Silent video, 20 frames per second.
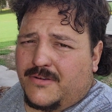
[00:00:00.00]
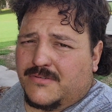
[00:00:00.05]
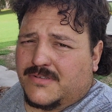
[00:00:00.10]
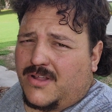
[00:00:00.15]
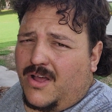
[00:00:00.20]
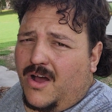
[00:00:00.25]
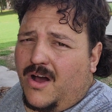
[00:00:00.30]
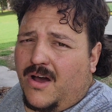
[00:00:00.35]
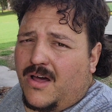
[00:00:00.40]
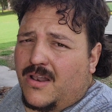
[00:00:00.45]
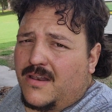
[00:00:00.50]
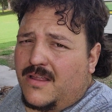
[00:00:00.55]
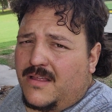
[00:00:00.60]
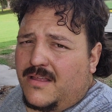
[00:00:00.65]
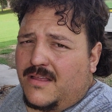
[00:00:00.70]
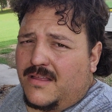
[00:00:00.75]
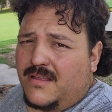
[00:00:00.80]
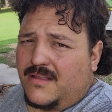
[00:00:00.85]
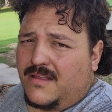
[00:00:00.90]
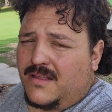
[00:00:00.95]
gone
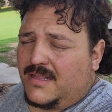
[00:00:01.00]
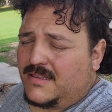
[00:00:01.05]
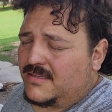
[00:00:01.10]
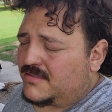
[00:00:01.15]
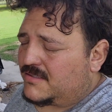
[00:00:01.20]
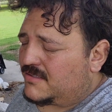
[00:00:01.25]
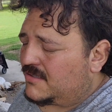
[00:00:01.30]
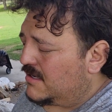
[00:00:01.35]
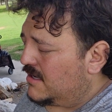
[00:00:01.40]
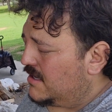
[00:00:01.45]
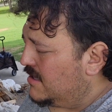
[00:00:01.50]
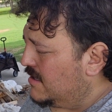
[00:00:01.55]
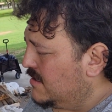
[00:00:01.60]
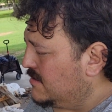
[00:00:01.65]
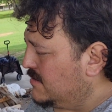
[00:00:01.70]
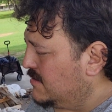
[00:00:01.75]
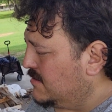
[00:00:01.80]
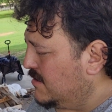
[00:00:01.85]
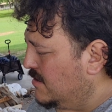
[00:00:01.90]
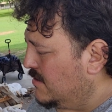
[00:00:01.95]
at the start of
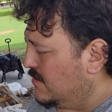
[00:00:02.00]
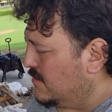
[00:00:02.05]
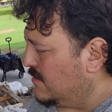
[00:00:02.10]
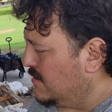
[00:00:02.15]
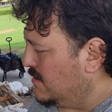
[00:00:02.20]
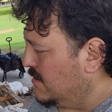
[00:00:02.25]
this. So